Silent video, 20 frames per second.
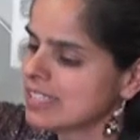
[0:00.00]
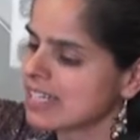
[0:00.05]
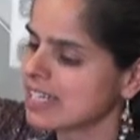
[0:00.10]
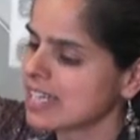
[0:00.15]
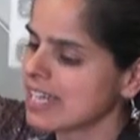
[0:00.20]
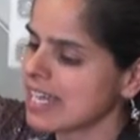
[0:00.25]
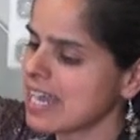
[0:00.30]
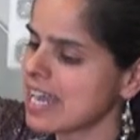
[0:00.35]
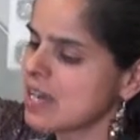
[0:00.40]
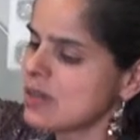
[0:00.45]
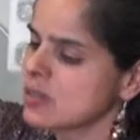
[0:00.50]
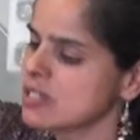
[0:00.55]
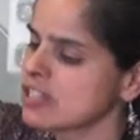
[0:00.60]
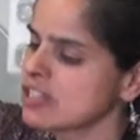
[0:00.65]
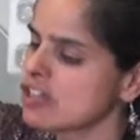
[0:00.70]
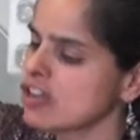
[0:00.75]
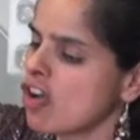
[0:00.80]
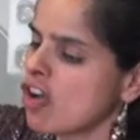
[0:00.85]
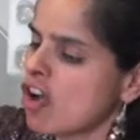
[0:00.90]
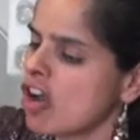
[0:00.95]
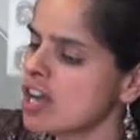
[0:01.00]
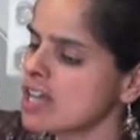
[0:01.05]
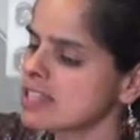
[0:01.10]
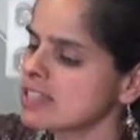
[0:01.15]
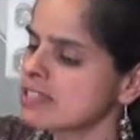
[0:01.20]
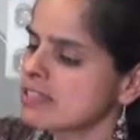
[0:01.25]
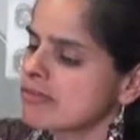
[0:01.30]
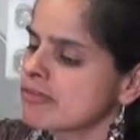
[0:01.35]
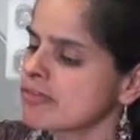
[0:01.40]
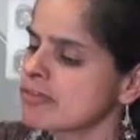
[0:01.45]
cacao is an
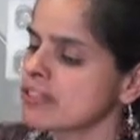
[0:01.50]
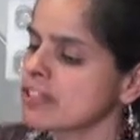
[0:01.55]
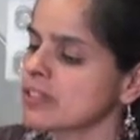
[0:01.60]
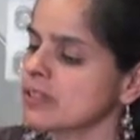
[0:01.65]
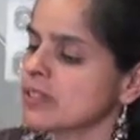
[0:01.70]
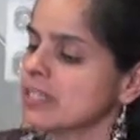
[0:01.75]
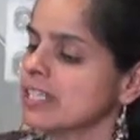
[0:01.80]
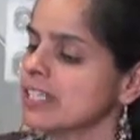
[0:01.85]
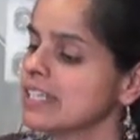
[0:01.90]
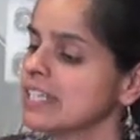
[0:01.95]
awesome fruit.